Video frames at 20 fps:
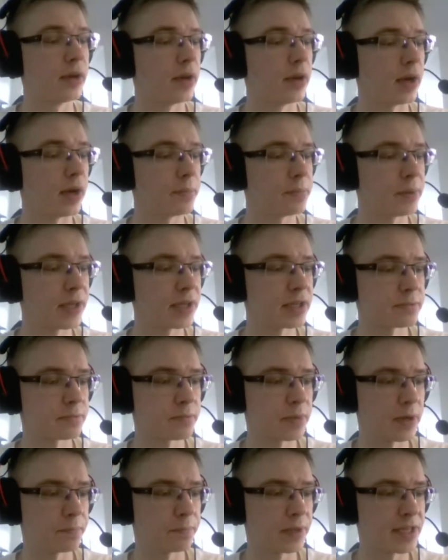I placed
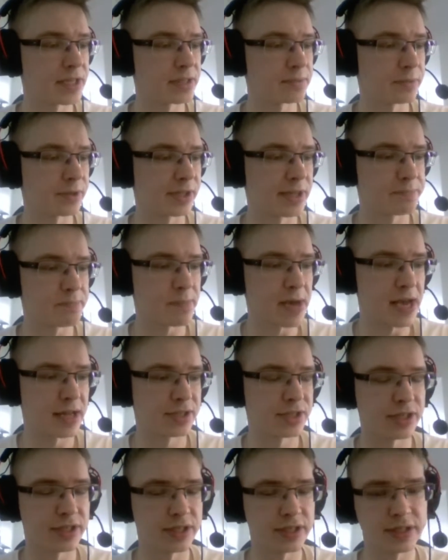my placement
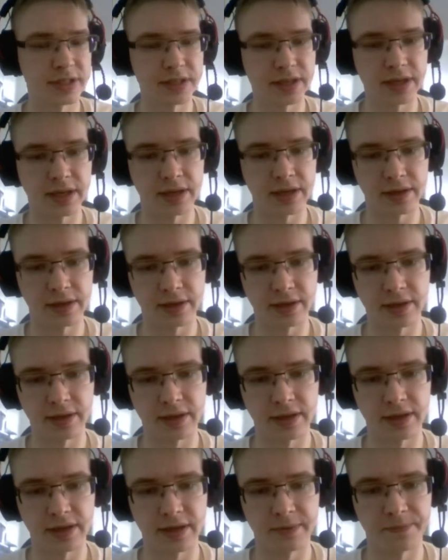matches, and
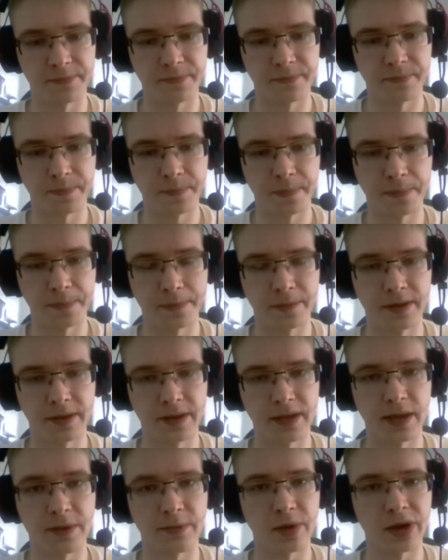I
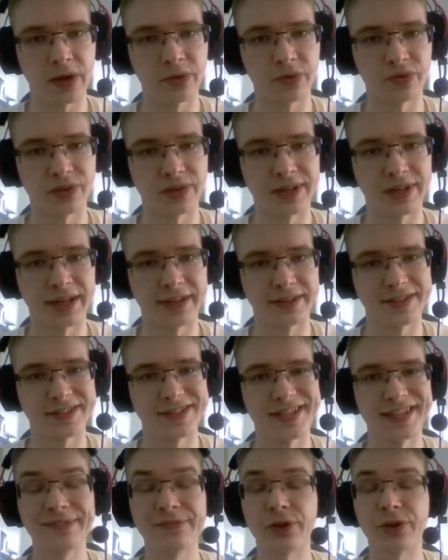came out at
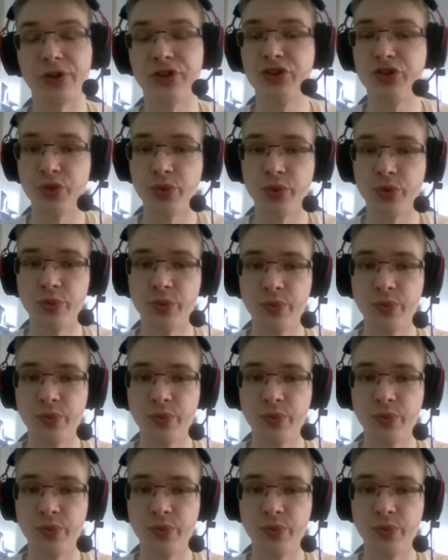silver 2,